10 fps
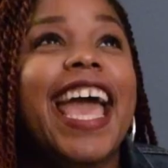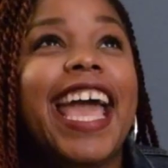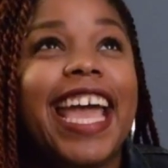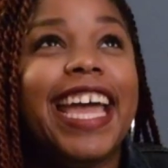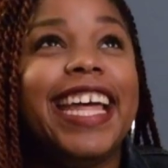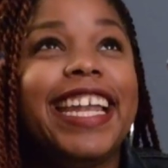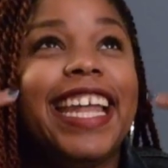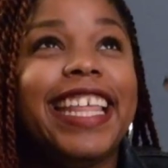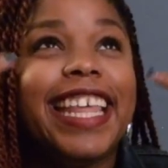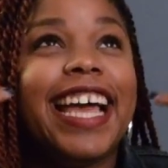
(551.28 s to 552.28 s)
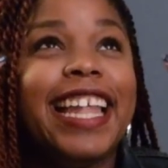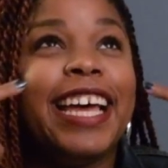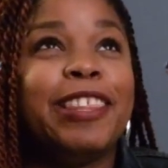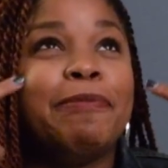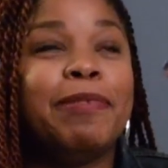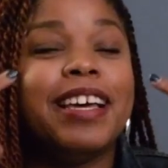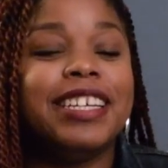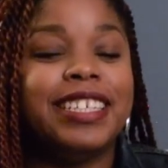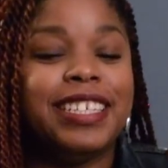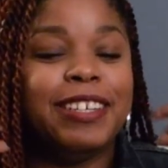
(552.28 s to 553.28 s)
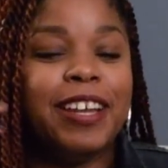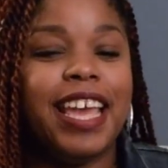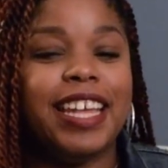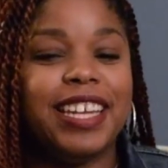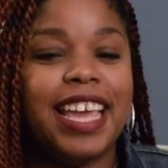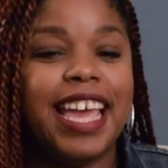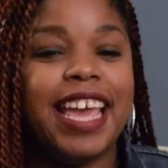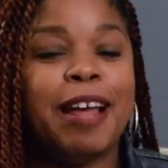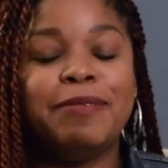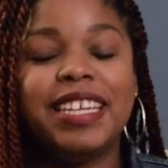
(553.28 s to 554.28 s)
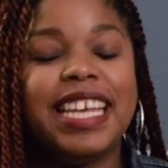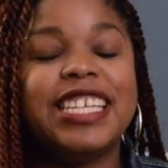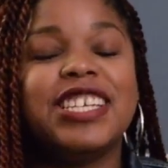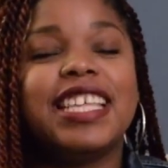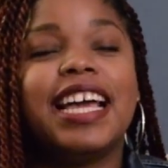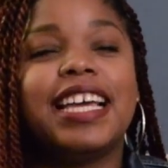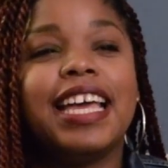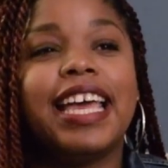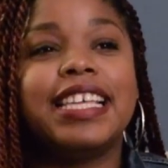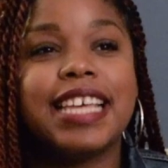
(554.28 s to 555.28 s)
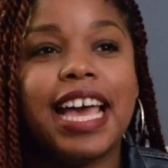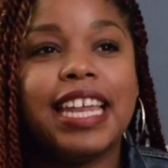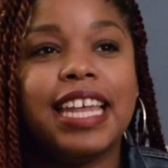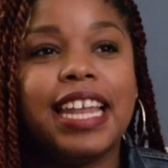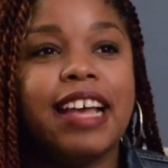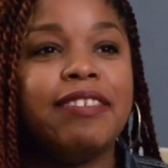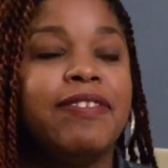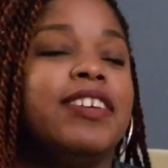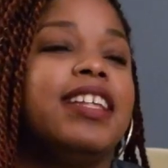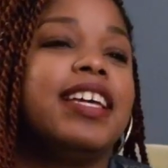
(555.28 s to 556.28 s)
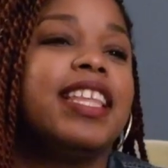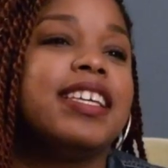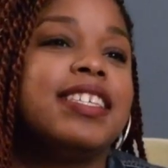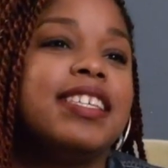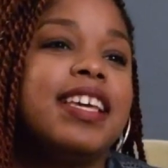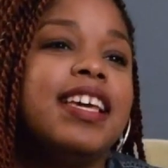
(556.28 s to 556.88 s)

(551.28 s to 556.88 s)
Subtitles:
and they got like the blush, and it's just like excited. I feel like that's.